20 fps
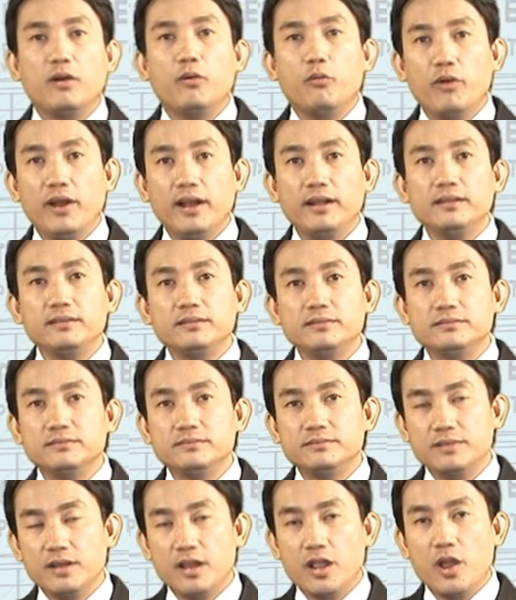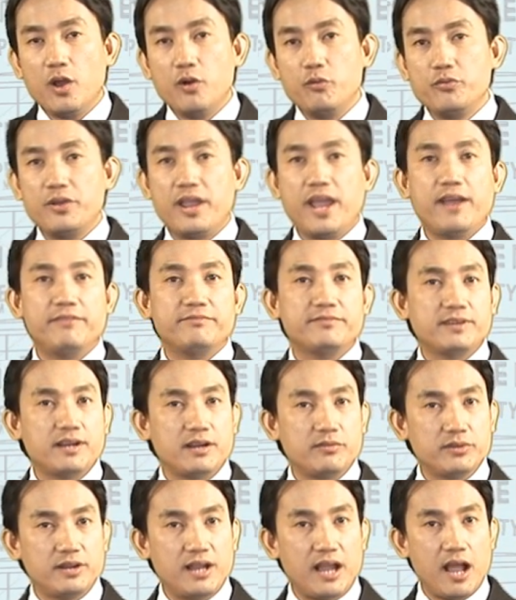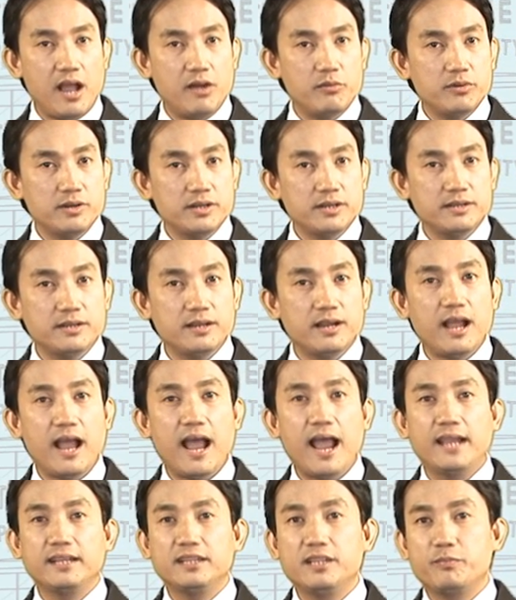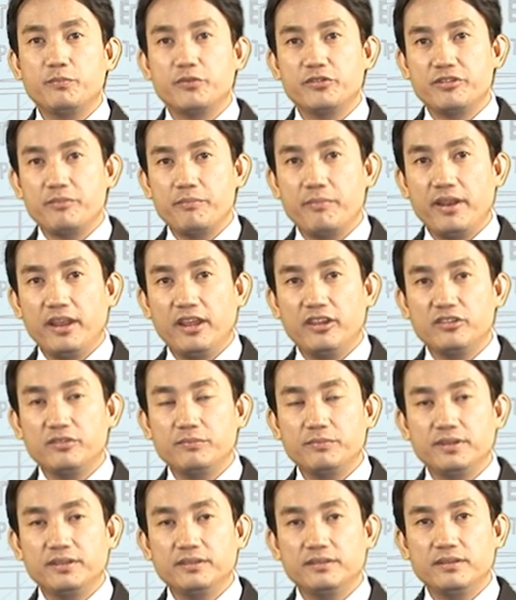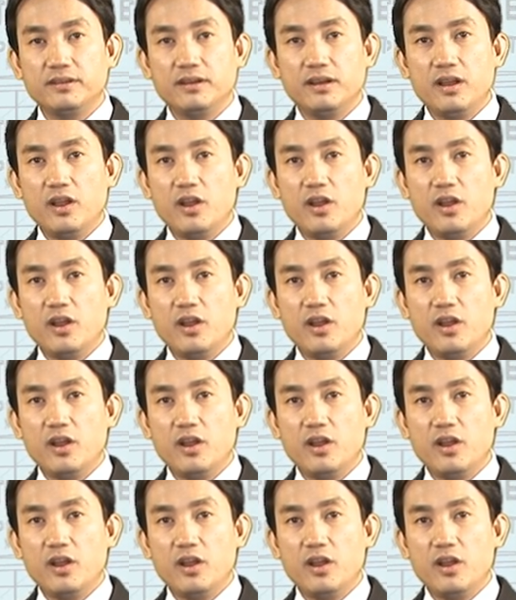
Well, we have covered our IT project management